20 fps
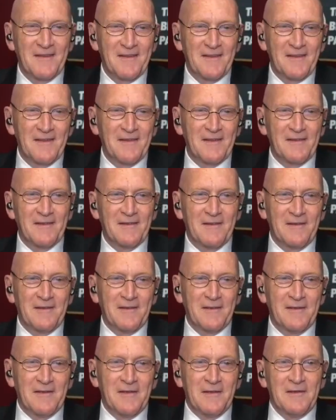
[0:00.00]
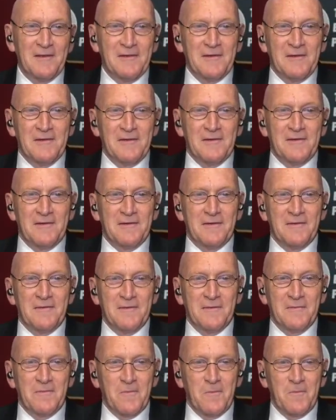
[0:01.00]

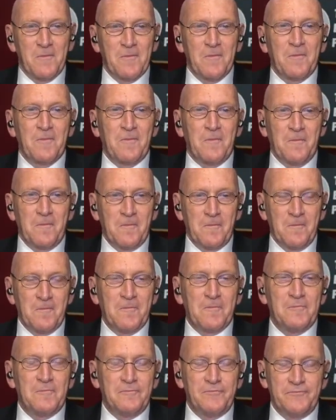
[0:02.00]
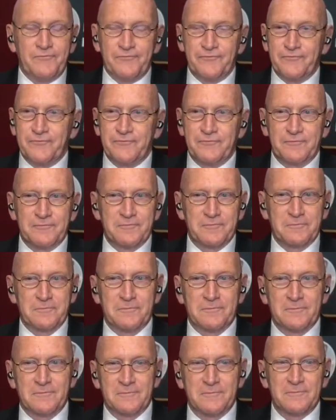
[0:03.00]

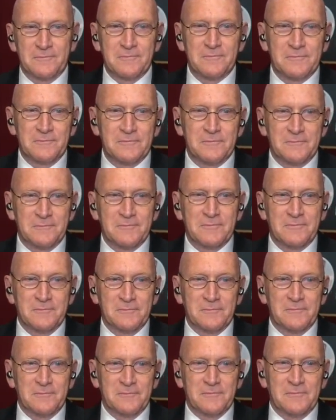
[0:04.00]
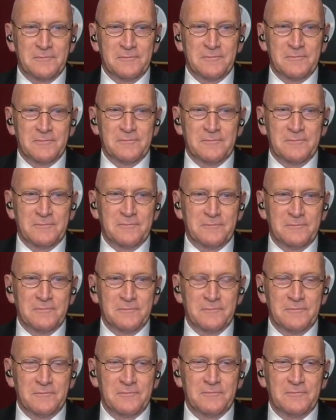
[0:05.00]

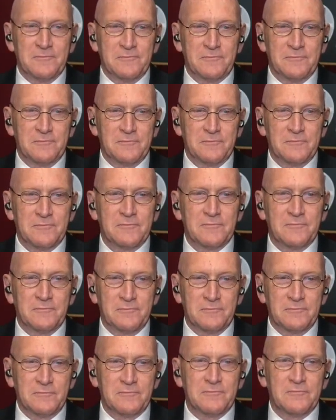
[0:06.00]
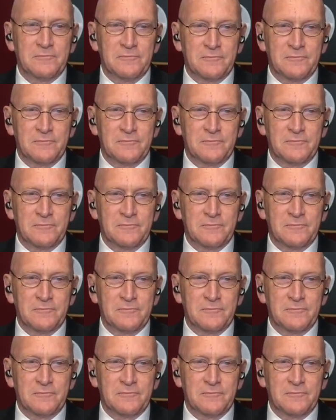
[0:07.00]
This person isn't speaking.